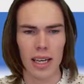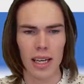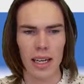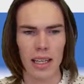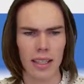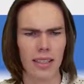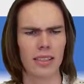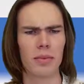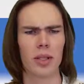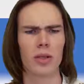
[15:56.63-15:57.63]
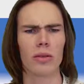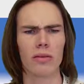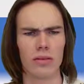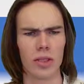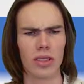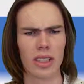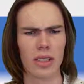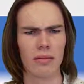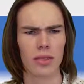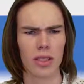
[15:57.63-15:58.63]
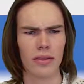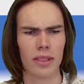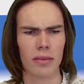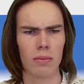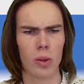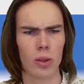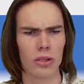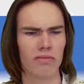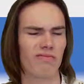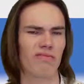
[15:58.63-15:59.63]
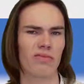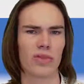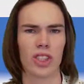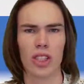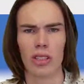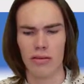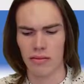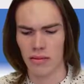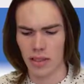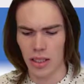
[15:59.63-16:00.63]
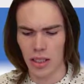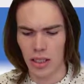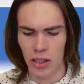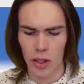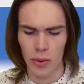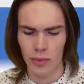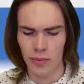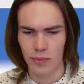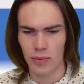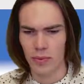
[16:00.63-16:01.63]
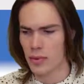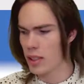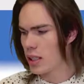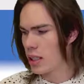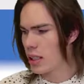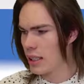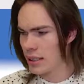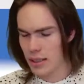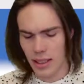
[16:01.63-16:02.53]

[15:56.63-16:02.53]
Yeah, that's pretty cool. Username, server, port. So let's